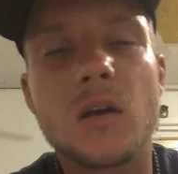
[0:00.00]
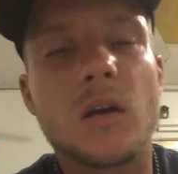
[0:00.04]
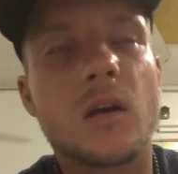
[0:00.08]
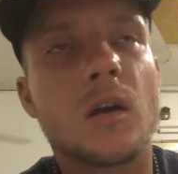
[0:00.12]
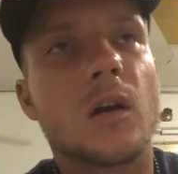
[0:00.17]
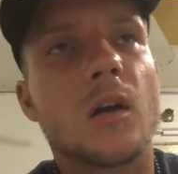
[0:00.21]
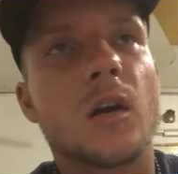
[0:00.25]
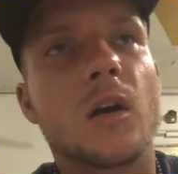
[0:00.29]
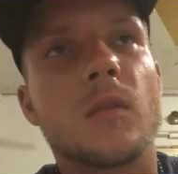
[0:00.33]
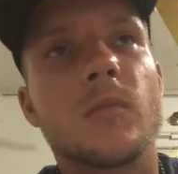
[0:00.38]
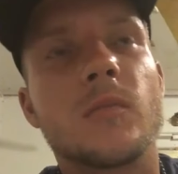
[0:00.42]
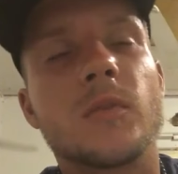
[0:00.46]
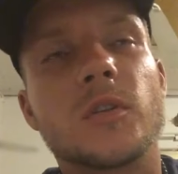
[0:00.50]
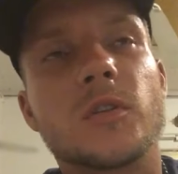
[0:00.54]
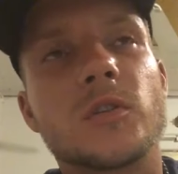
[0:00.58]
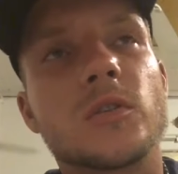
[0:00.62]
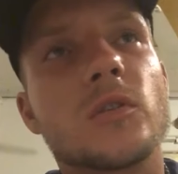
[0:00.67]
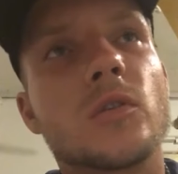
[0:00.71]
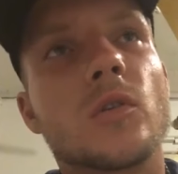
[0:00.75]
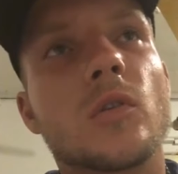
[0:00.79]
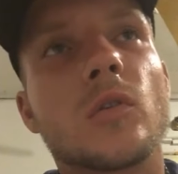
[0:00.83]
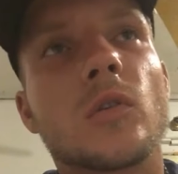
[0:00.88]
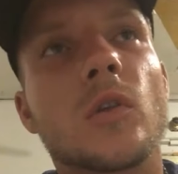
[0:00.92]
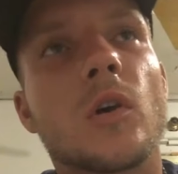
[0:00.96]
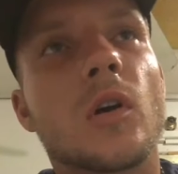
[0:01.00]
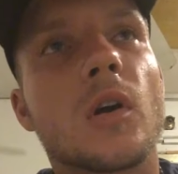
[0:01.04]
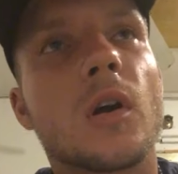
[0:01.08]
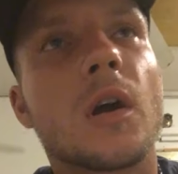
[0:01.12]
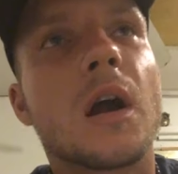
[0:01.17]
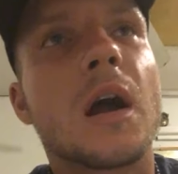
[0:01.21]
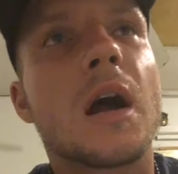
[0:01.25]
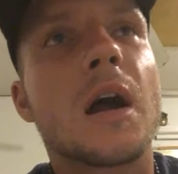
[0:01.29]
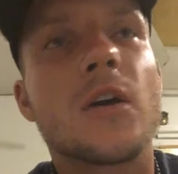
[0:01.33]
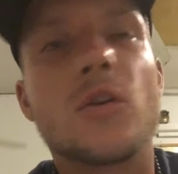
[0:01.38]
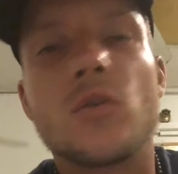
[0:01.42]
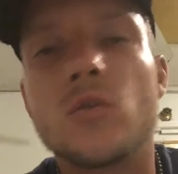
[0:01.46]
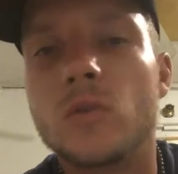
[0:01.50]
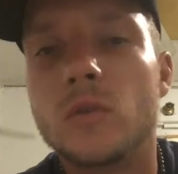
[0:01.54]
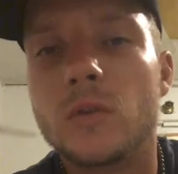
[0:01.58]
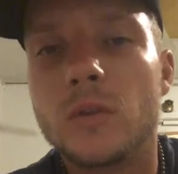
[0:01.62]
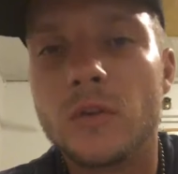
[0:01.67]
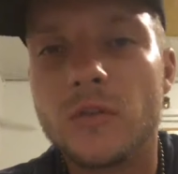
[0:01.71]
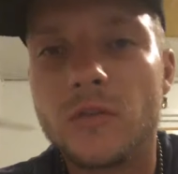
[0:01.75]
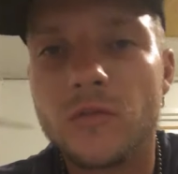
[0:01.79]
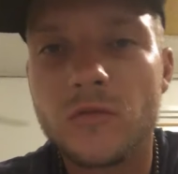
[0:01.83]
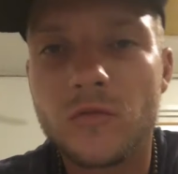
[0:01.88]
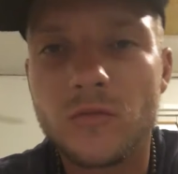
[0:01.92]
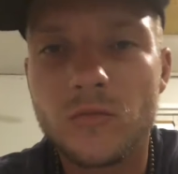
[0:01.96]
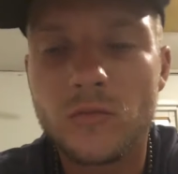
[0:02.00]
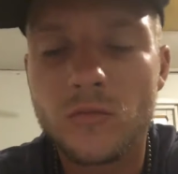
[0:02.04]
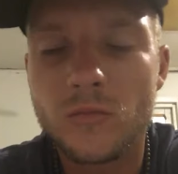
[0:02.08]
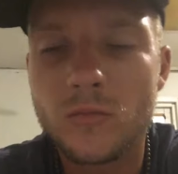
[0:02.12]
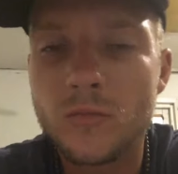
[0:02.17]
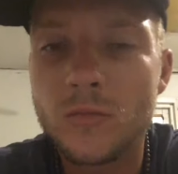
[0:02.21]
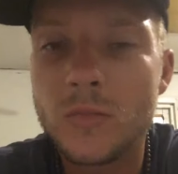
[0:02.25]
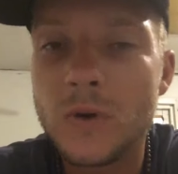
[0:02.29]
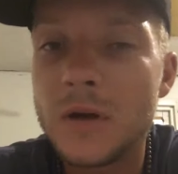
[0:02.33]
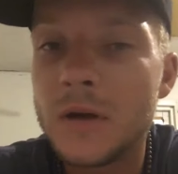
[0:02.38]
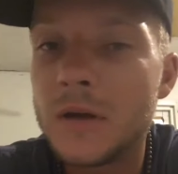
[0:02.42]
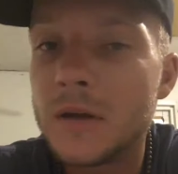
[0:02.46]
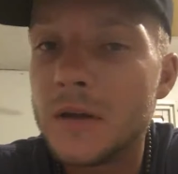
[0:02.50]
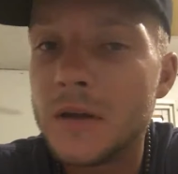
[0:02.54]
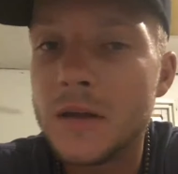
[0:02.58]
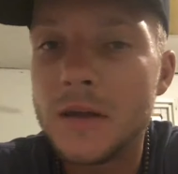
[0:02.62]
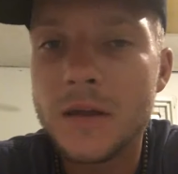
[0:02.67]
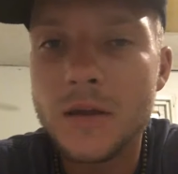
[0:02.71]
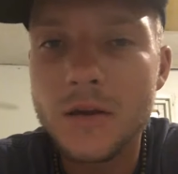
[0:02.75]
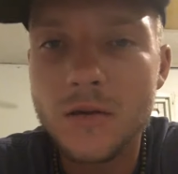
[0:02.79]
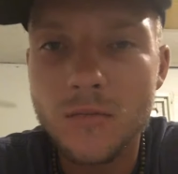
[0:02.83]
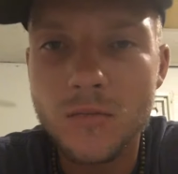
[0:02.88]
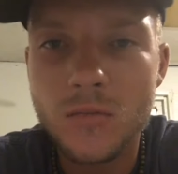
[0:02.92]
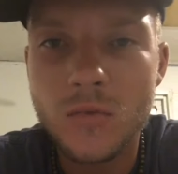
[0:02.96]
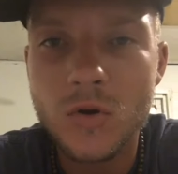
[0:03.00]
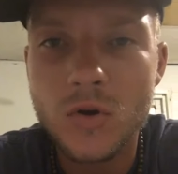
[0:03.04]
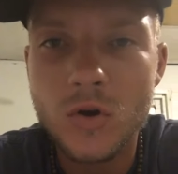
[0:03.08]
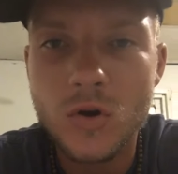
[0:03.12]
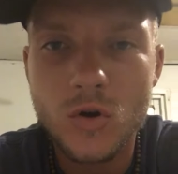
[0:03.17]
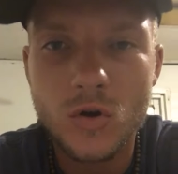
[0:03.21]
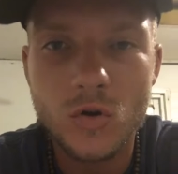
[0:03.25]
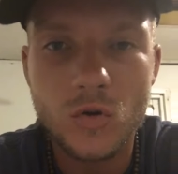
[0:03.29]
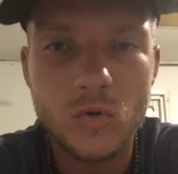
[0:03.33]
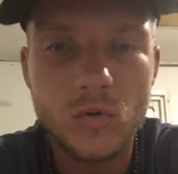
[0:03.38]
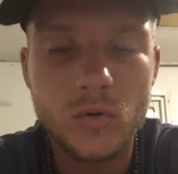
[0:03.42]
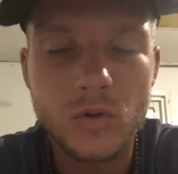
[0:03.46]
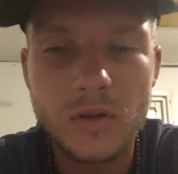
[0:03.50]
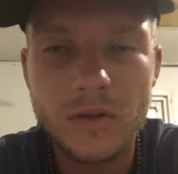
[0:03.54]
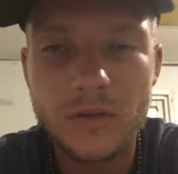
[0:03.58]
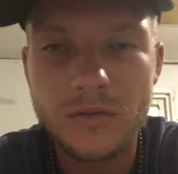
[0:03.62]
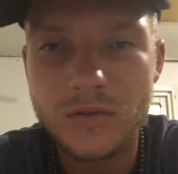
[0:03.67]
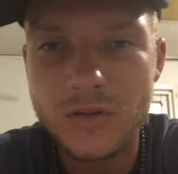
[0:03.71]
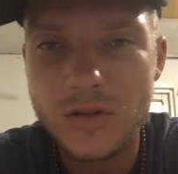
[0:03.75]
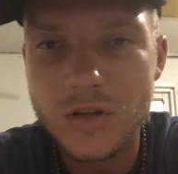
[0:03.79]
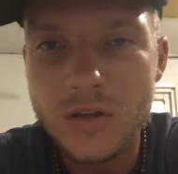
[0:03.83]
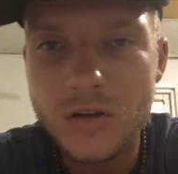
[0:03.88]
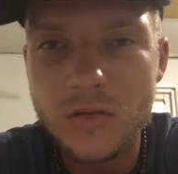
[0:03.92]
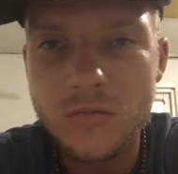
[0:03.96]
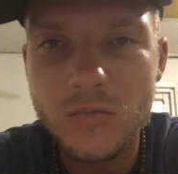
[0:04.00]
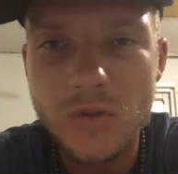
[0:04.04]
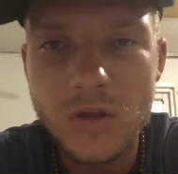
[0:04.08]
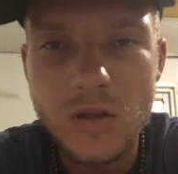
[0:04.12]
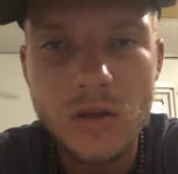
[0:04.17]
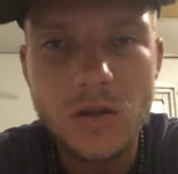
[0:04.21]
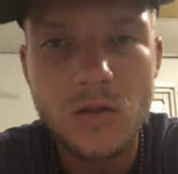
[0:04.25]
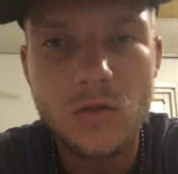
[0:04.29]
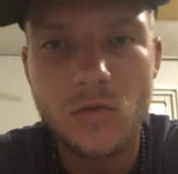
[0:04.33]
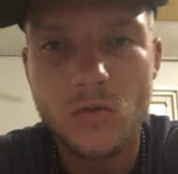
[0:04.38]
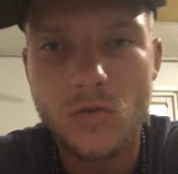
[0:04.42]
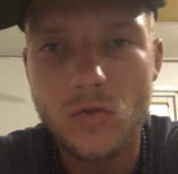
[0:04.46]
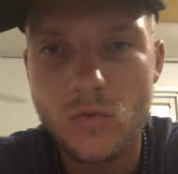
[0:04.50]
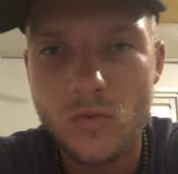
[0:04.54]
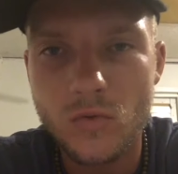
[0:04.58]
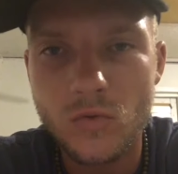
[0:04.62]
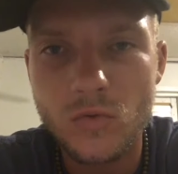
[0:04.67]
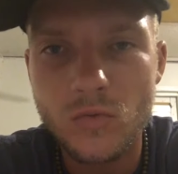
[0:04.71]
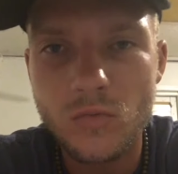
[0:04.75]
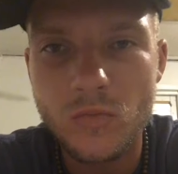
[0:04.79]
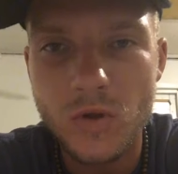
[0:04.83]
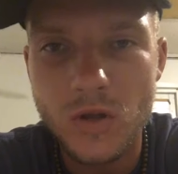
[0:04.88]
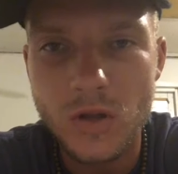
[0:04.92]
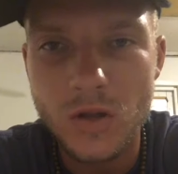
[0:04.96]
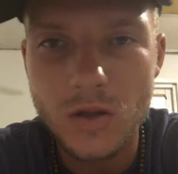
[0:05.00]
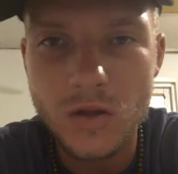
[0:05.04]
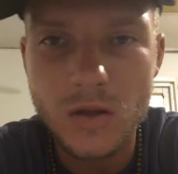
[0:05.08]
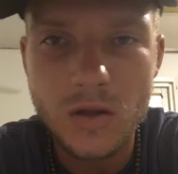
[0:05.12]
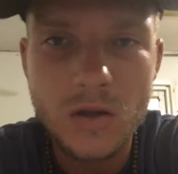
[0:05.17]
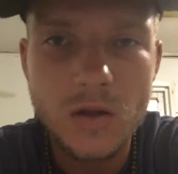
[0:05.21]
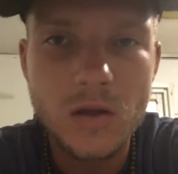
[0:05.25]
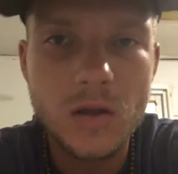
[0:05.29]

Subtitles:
It's no longer I who live, but Him who lives in me and through me.